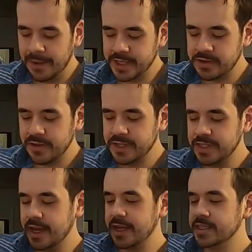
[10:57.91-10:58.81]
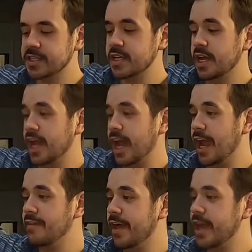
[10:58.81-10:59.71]
mozzarella sauce,
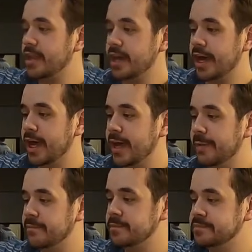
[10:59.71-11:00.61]
and then uh,